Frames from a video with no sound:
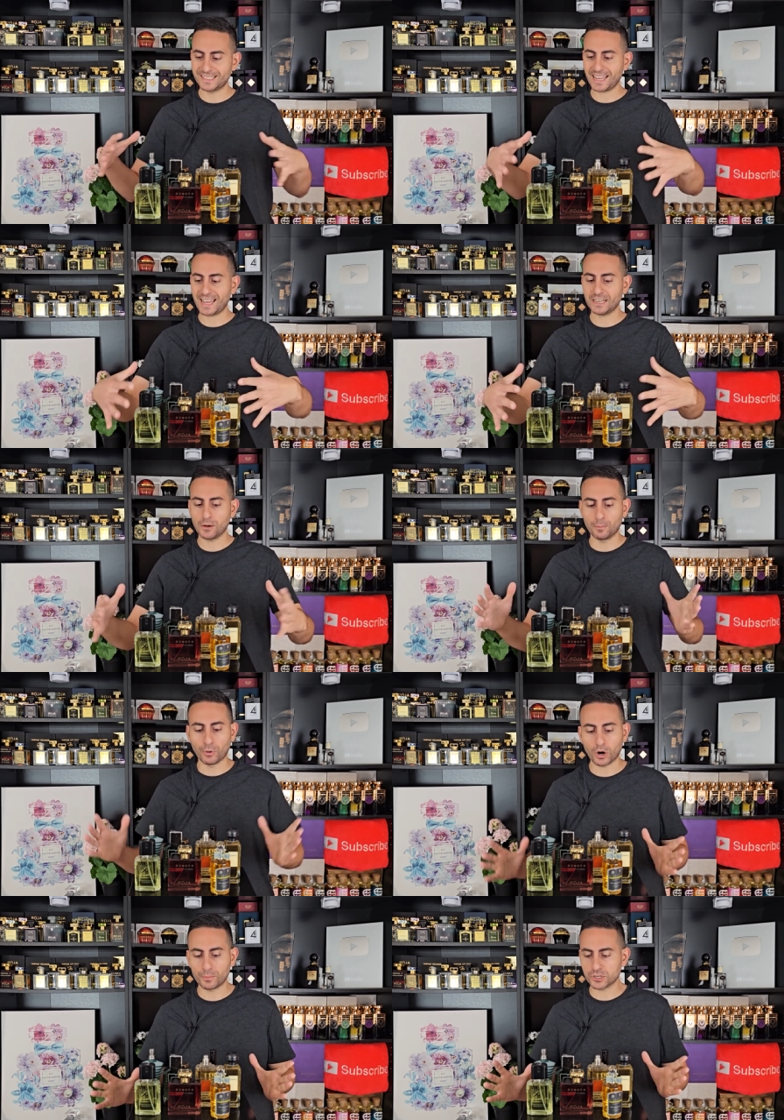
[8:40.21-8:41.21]
ten
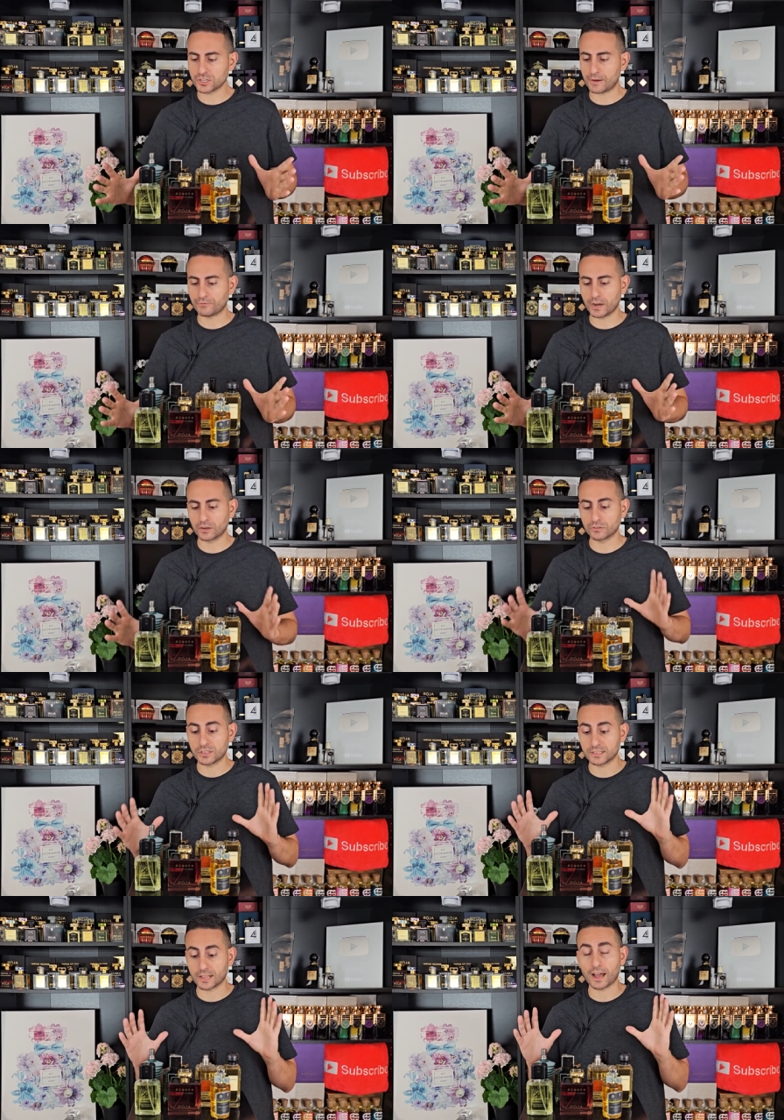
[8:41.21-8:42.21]
barbershop
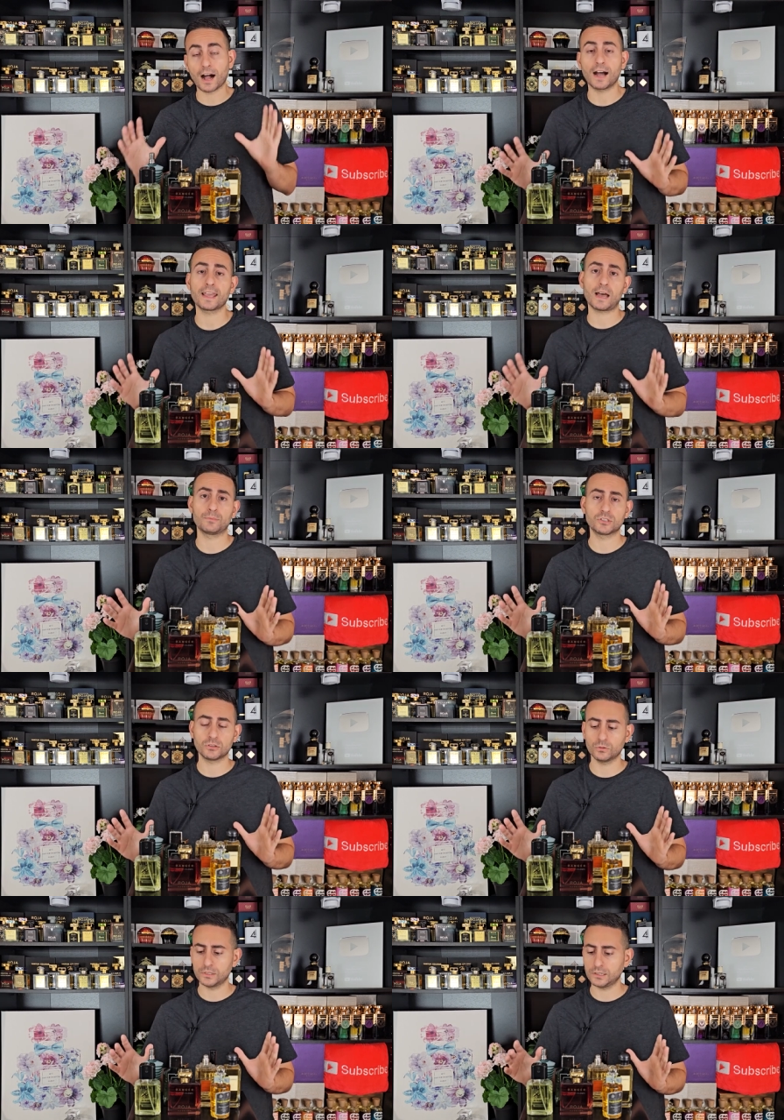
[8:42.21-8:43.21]
fragrances that I
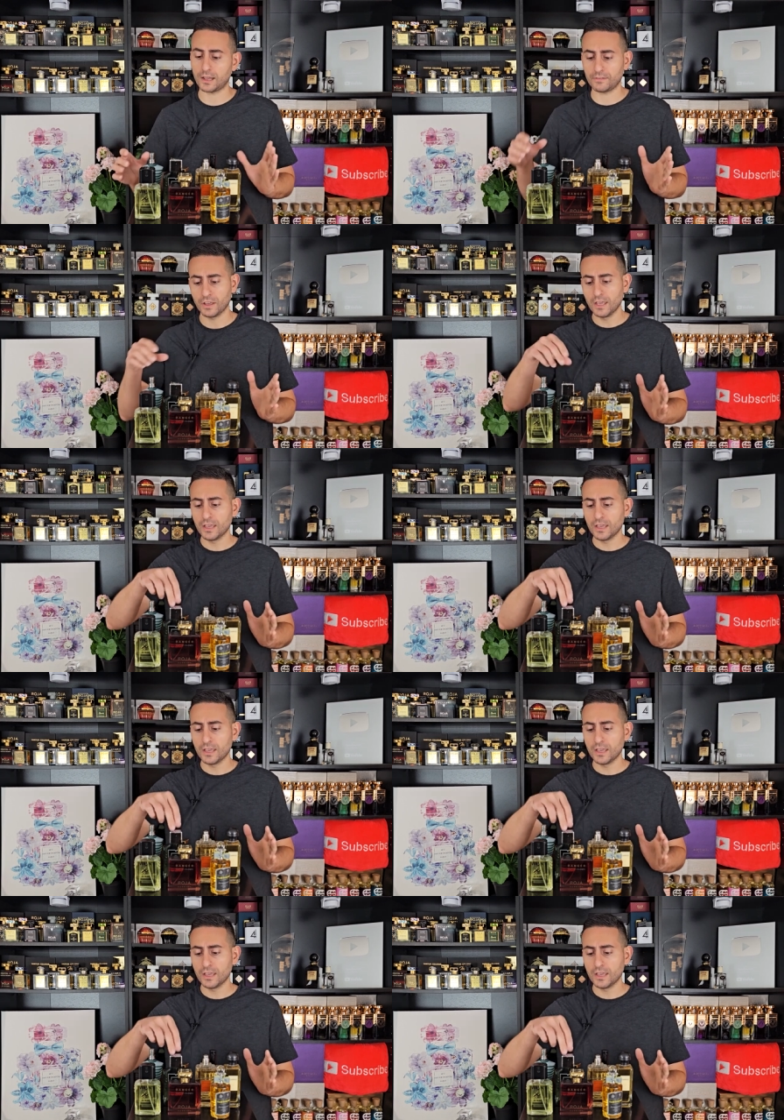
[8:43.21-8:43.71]
absolutely love.